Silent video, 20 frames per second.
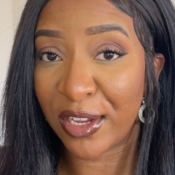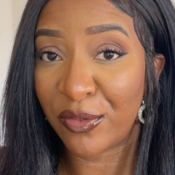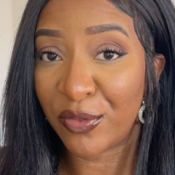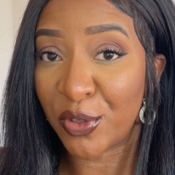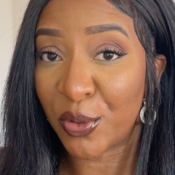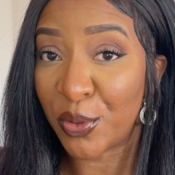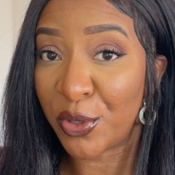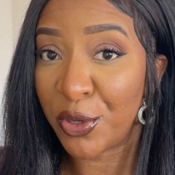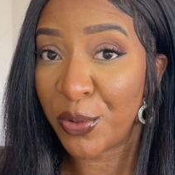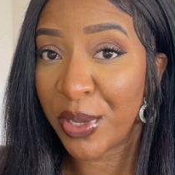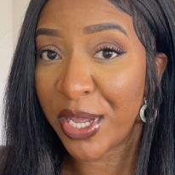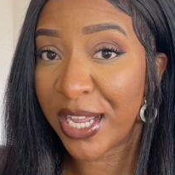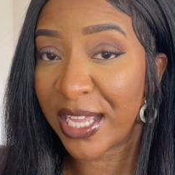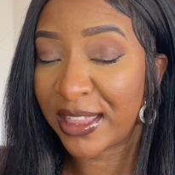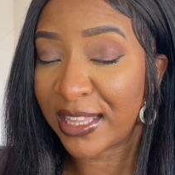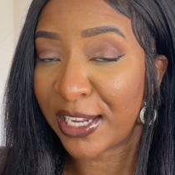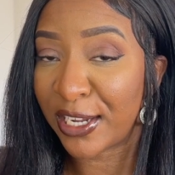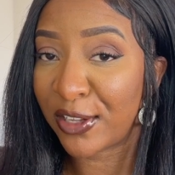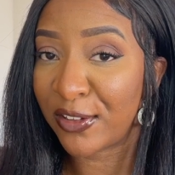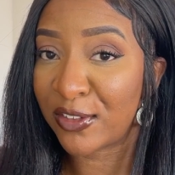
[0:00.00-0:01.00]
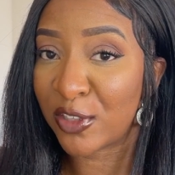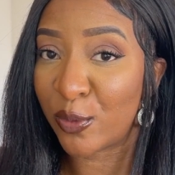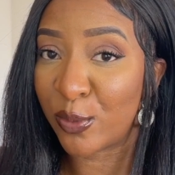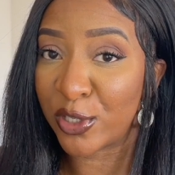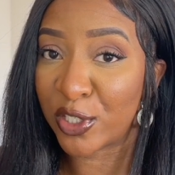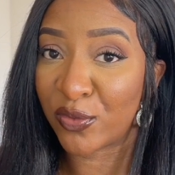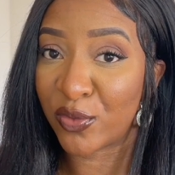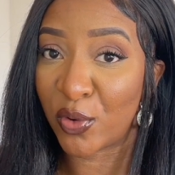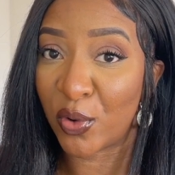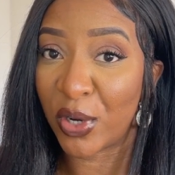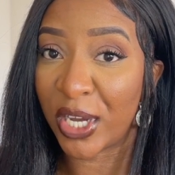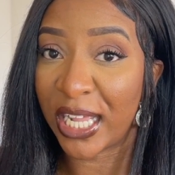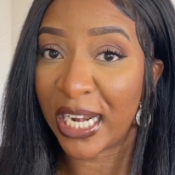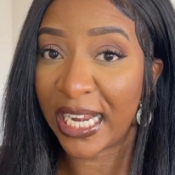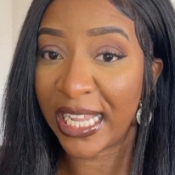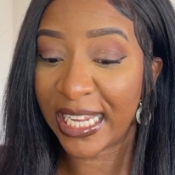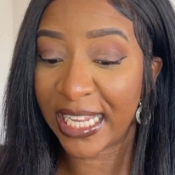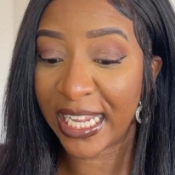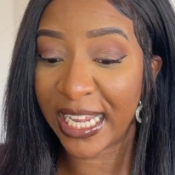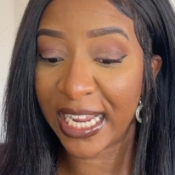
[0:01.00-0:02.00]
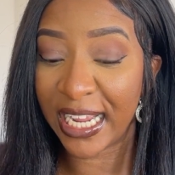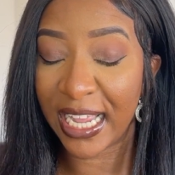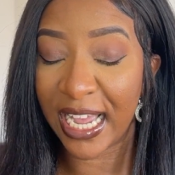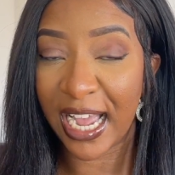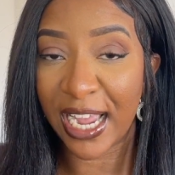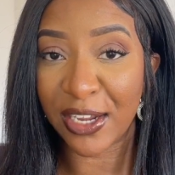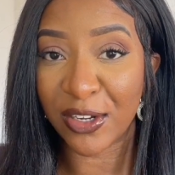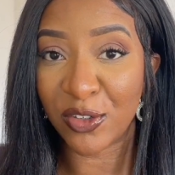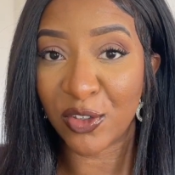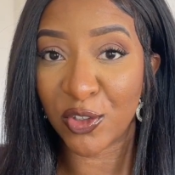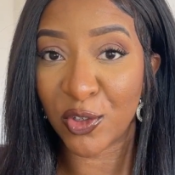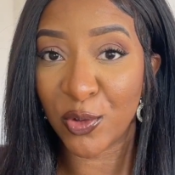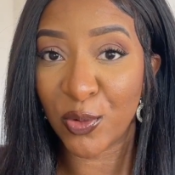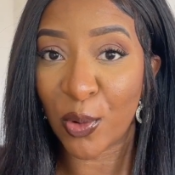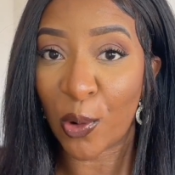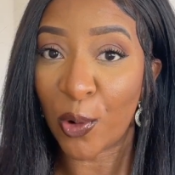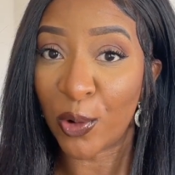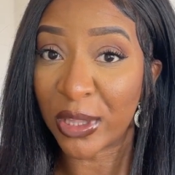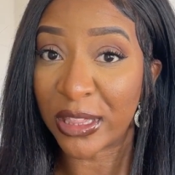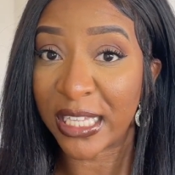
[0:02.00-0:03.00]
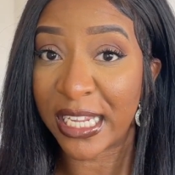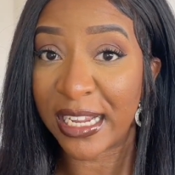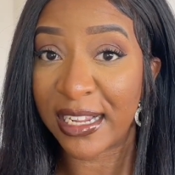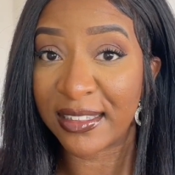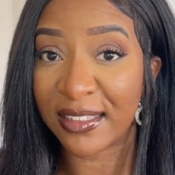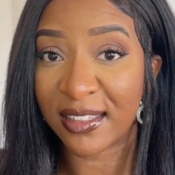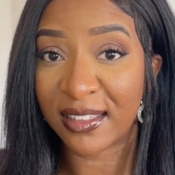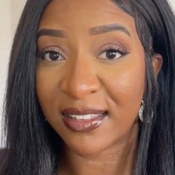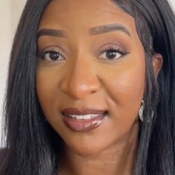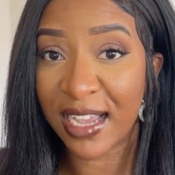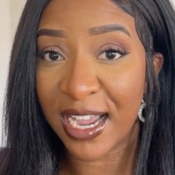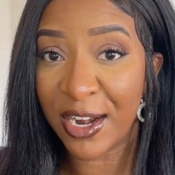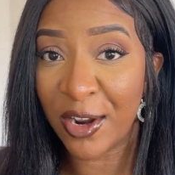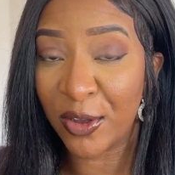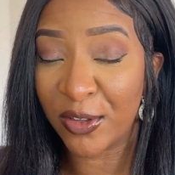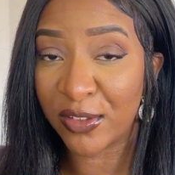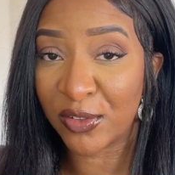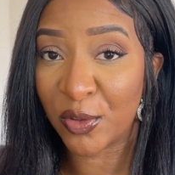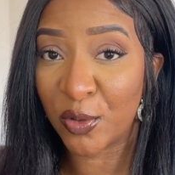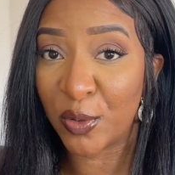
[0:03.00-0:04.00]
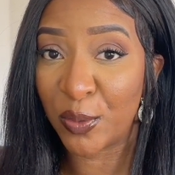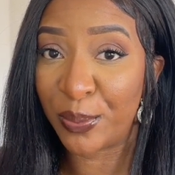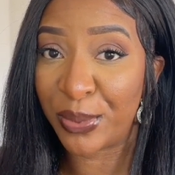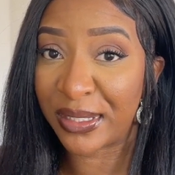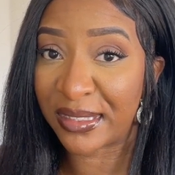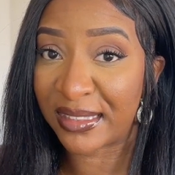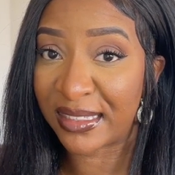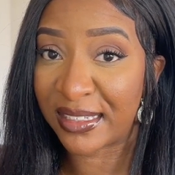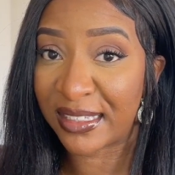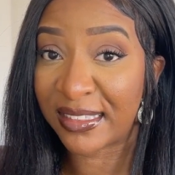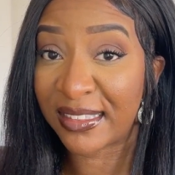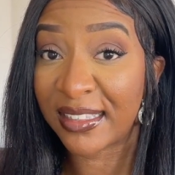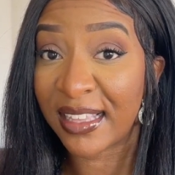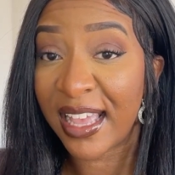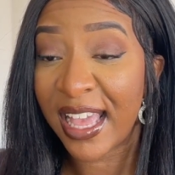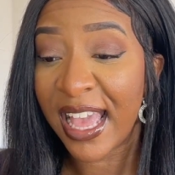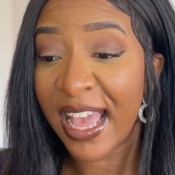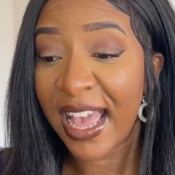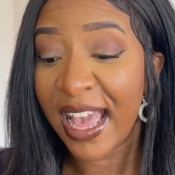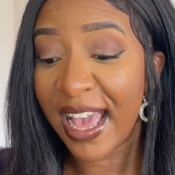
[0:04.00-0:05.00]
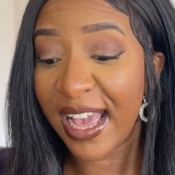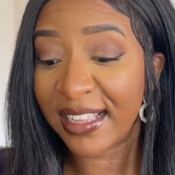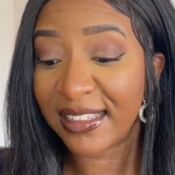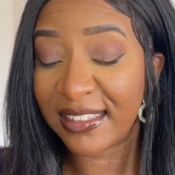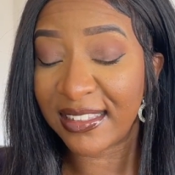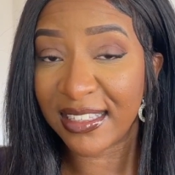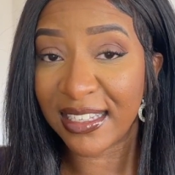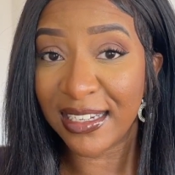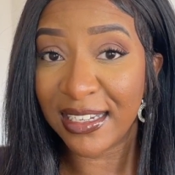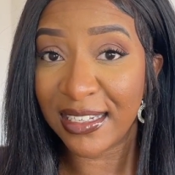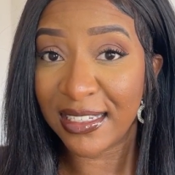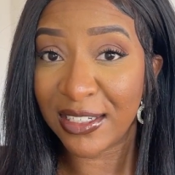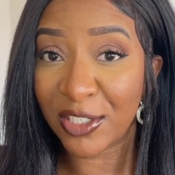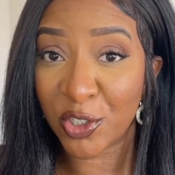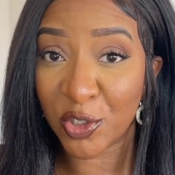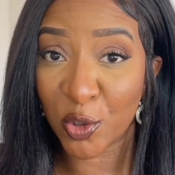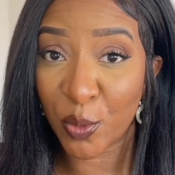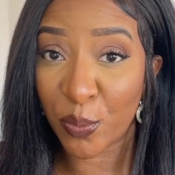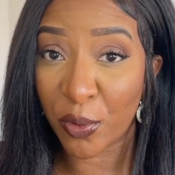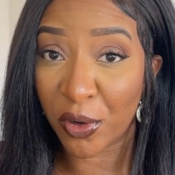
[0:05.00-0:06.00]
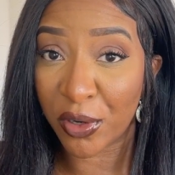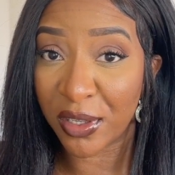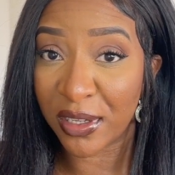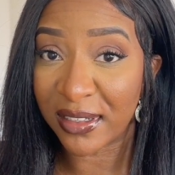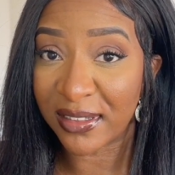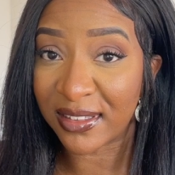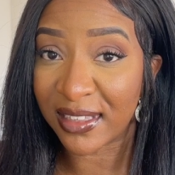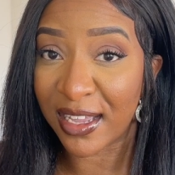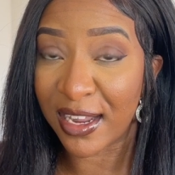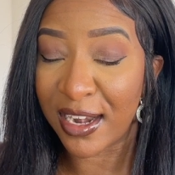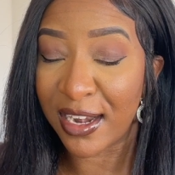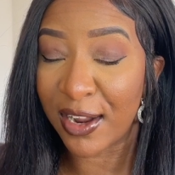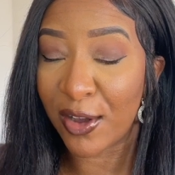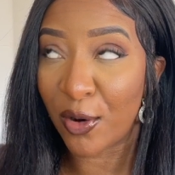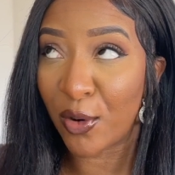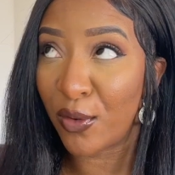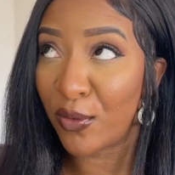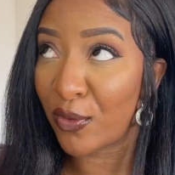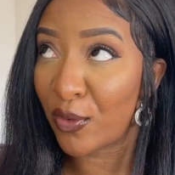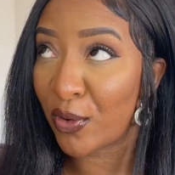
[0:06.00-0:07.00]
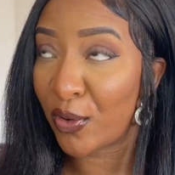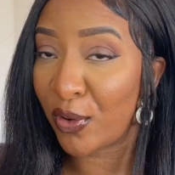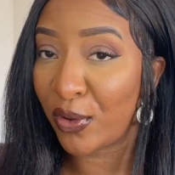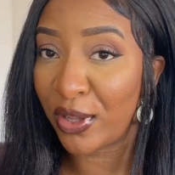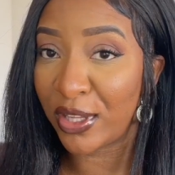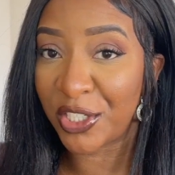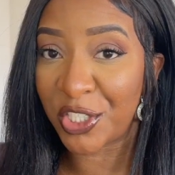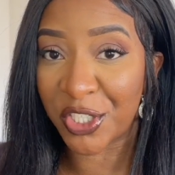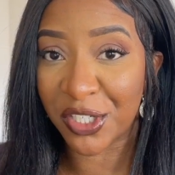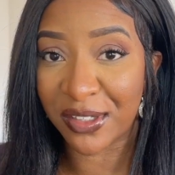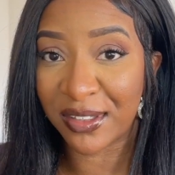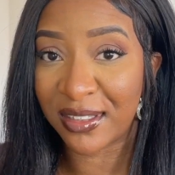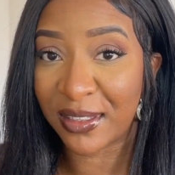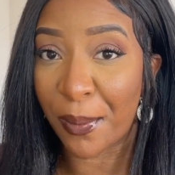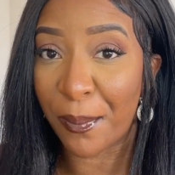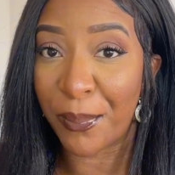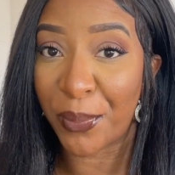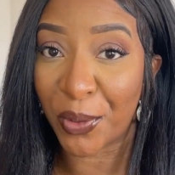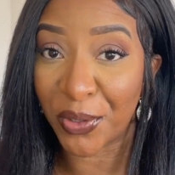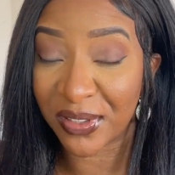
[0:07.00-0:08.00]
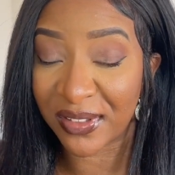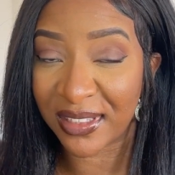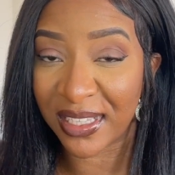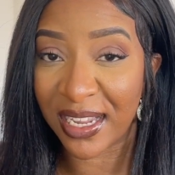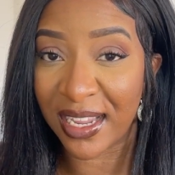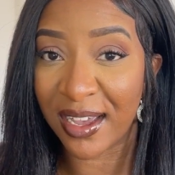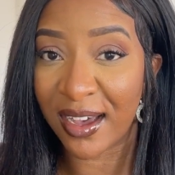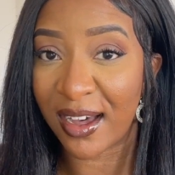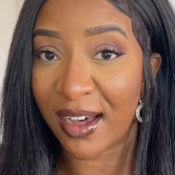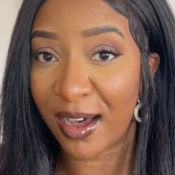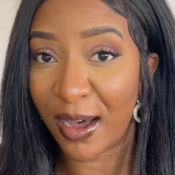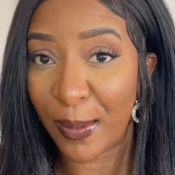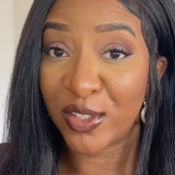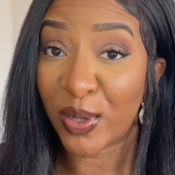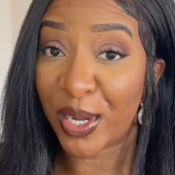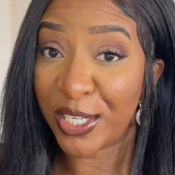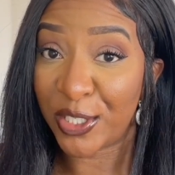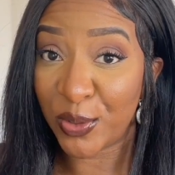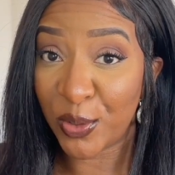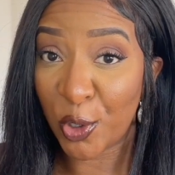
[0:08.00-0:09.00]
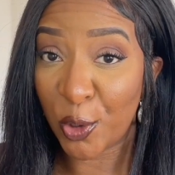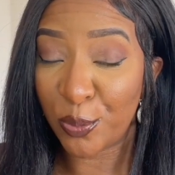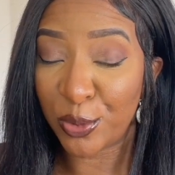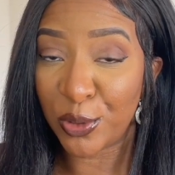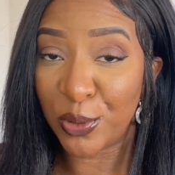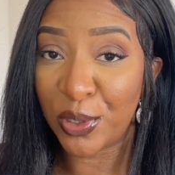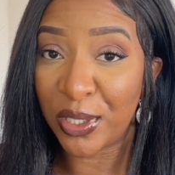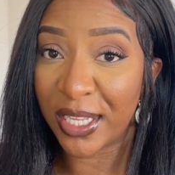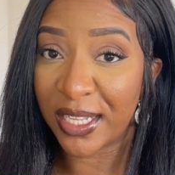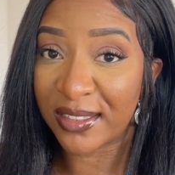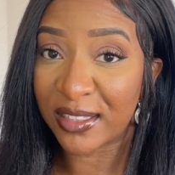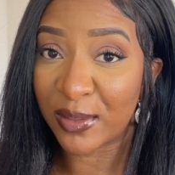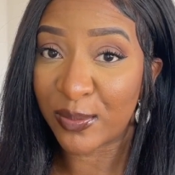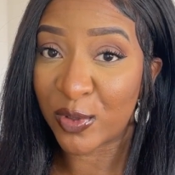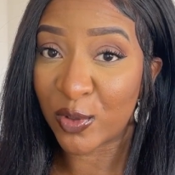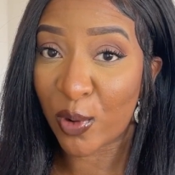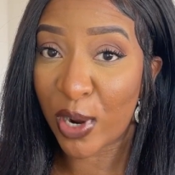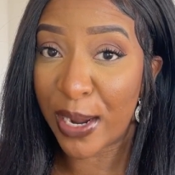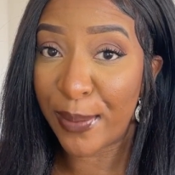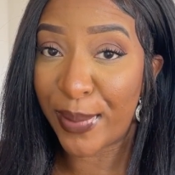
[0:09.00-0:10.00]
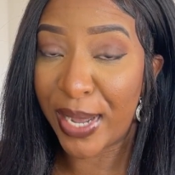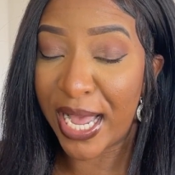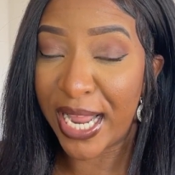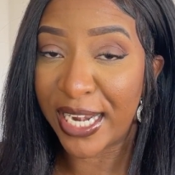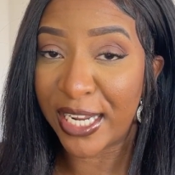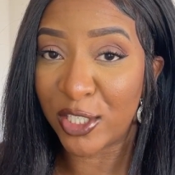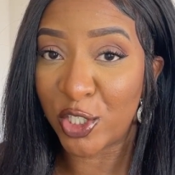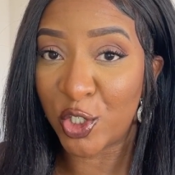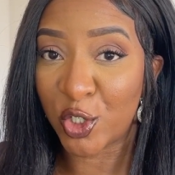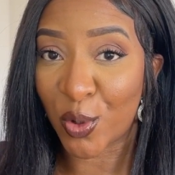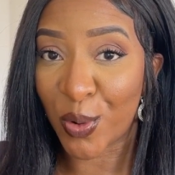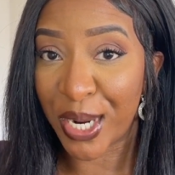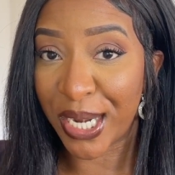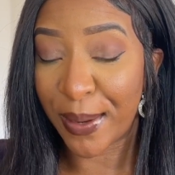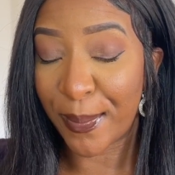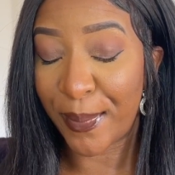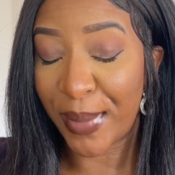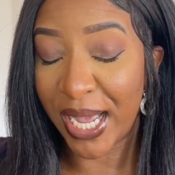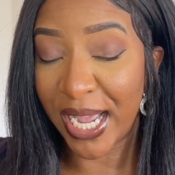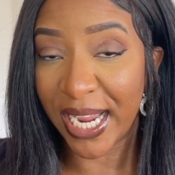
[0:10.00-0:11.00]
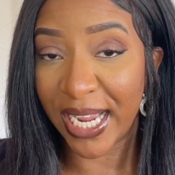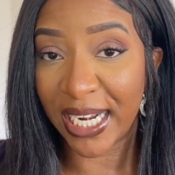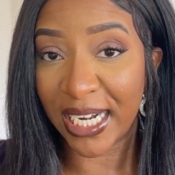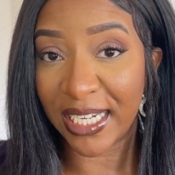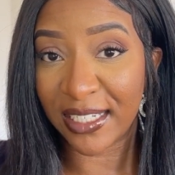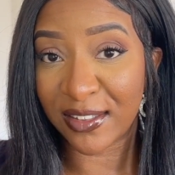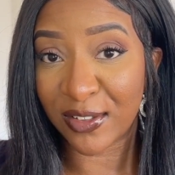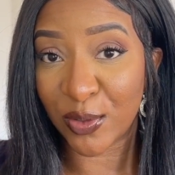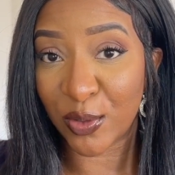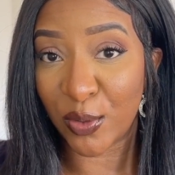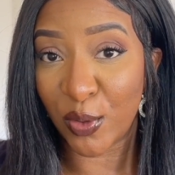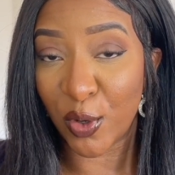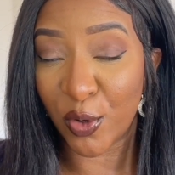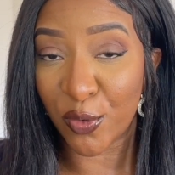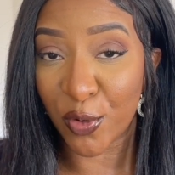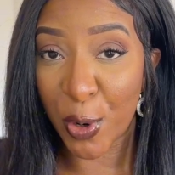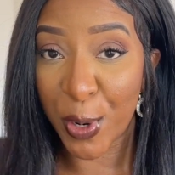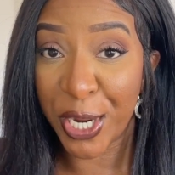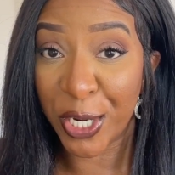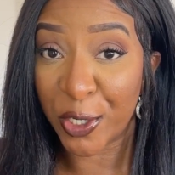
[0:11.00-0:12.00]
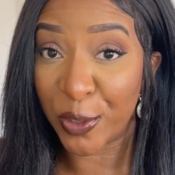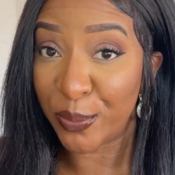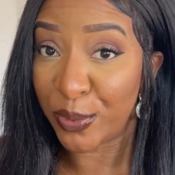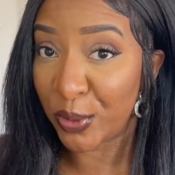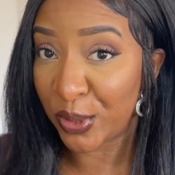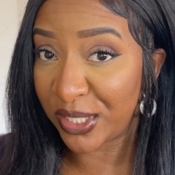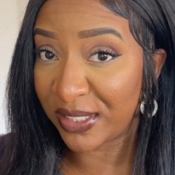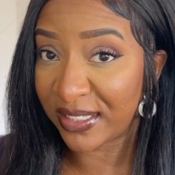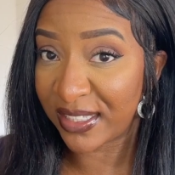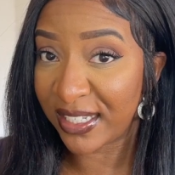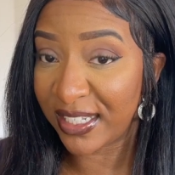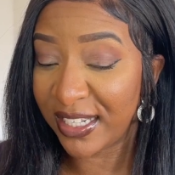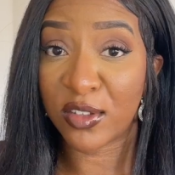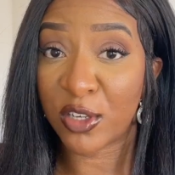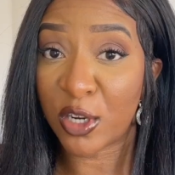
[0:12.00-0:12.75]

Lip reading: If you're new here, thank you so much for clicking. I do all things side hustle, business, Etsy, digital products, and overall just bossing up. So I do hope you click subscribe and join my little growing community.